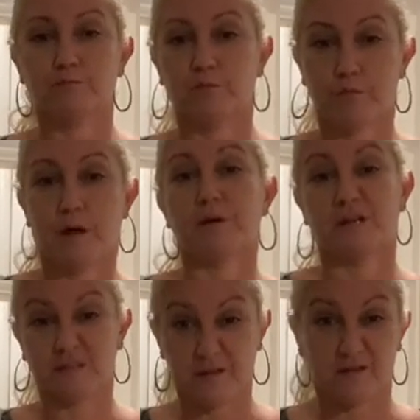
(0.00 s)
probably going to
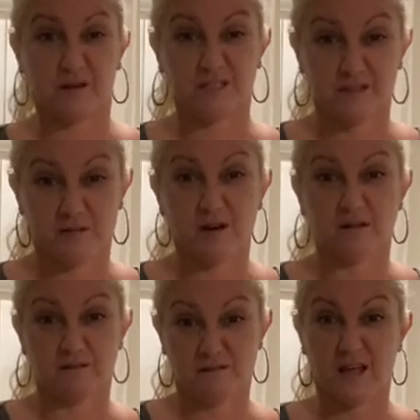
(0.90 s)
spend the rest of our
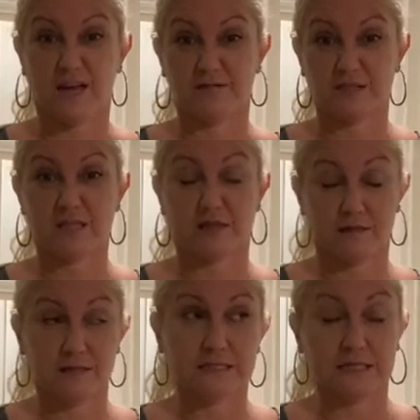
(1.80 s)
lives
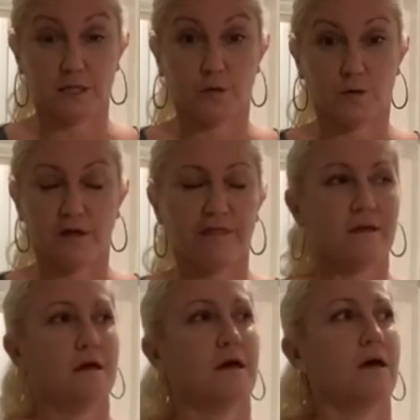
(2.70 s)
dealing with.
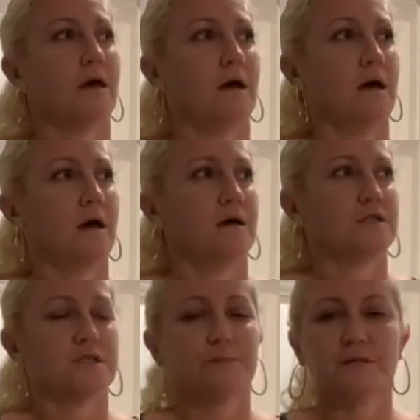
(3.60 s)

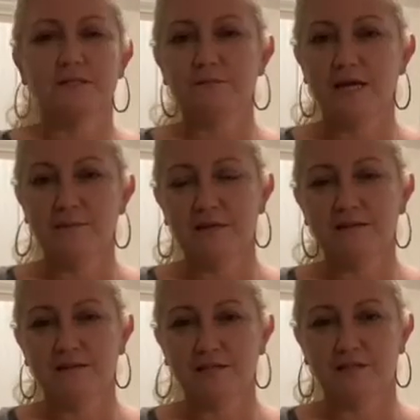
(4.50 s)
Just spend some time
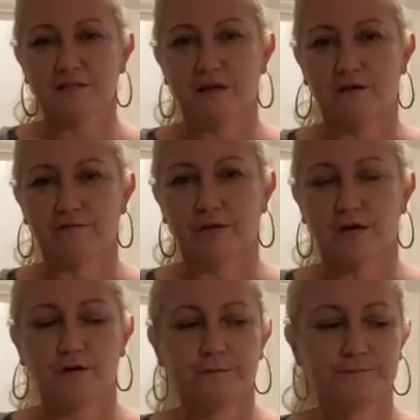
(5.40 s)
healing yourself, you
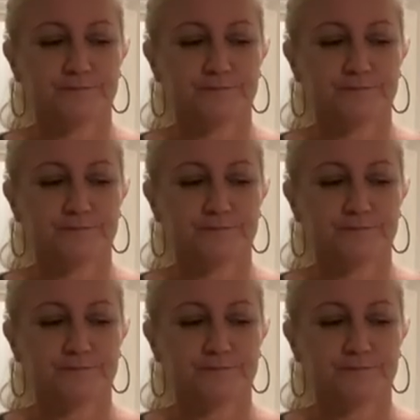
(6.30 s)
know?